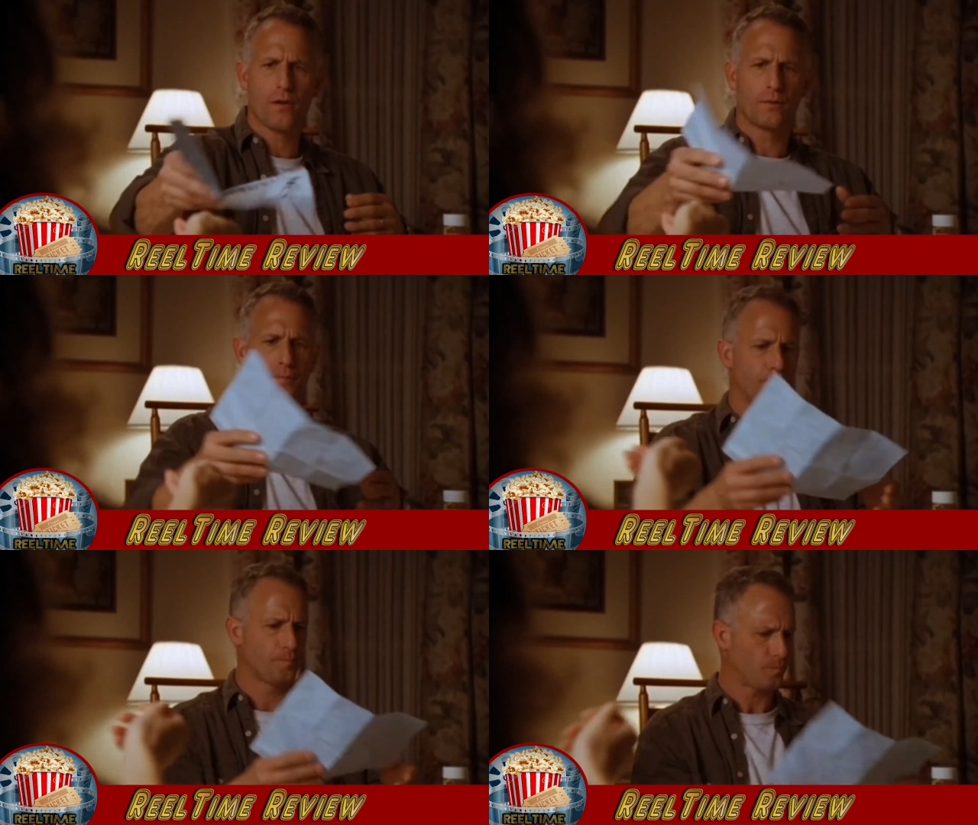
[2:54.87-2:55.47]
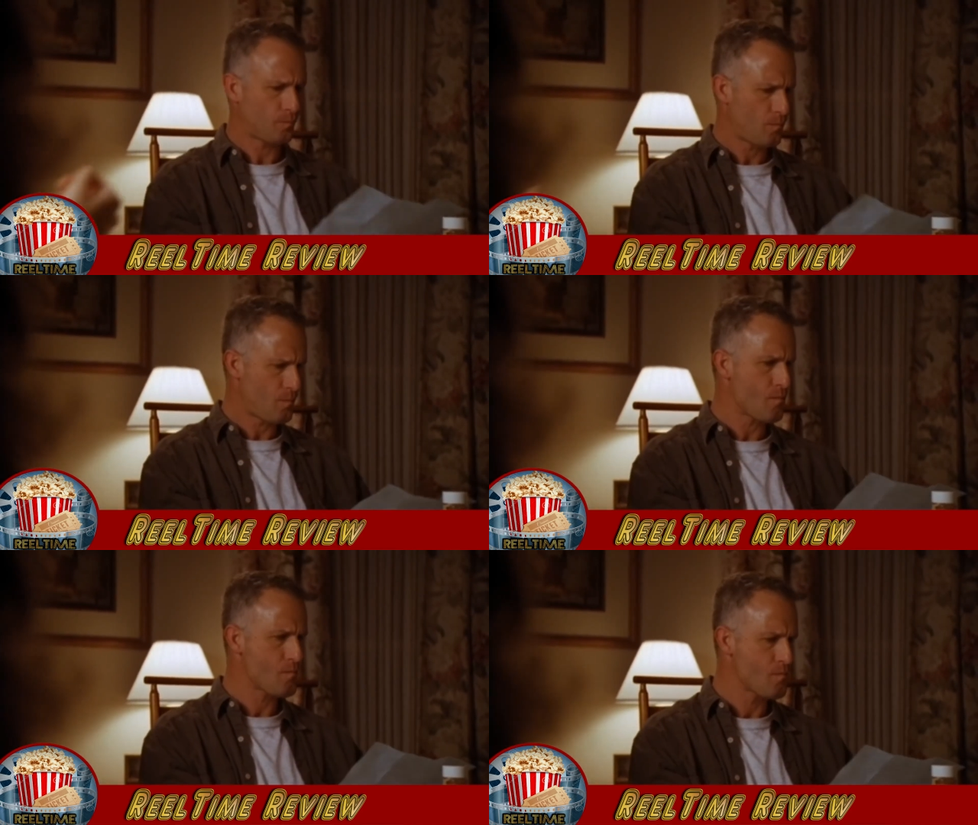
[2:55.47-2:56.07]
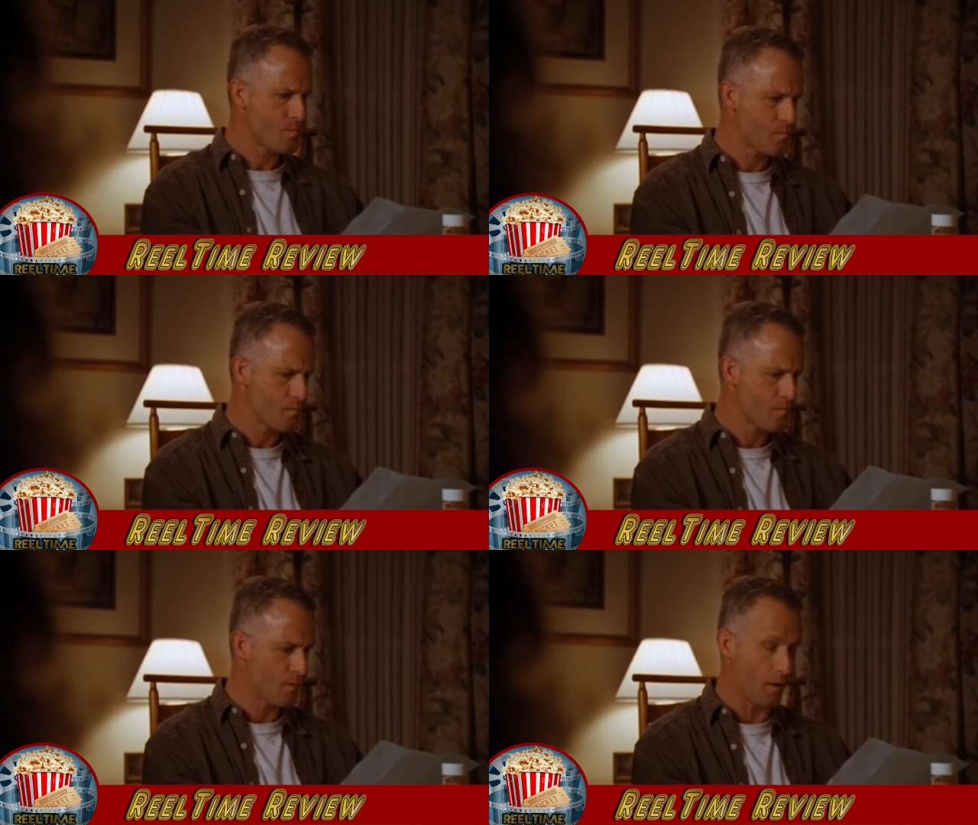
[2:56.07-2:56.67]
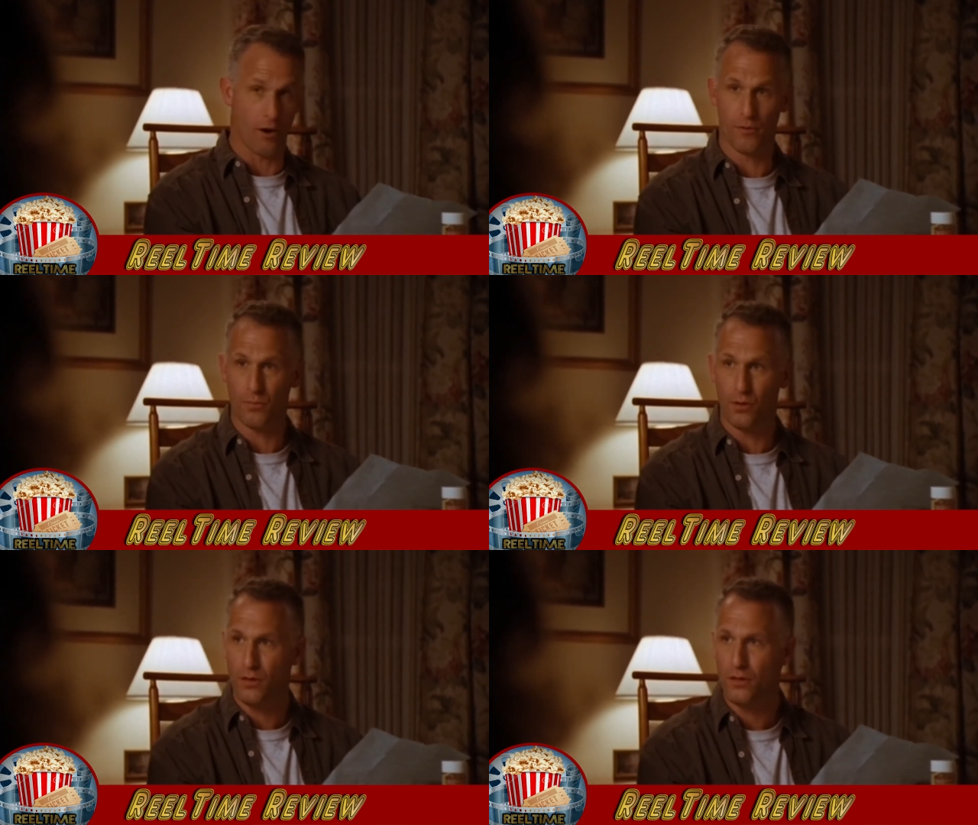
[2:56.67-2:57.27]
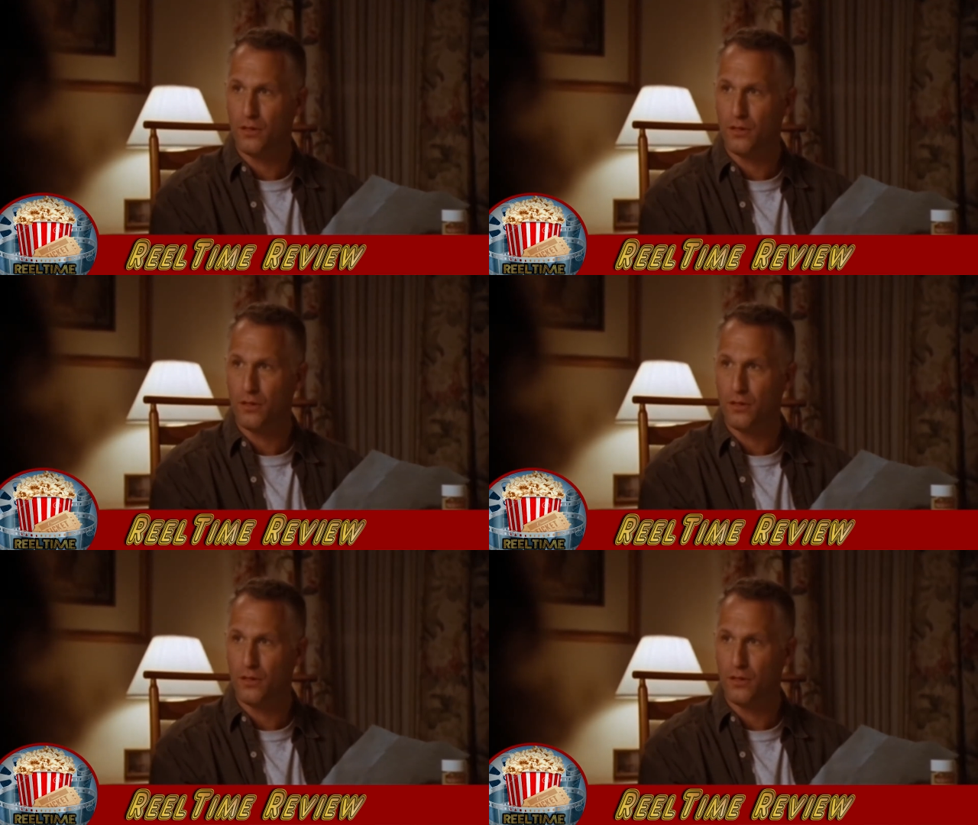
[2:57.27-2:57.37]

something, and especially with someone in a wheelchair, it can be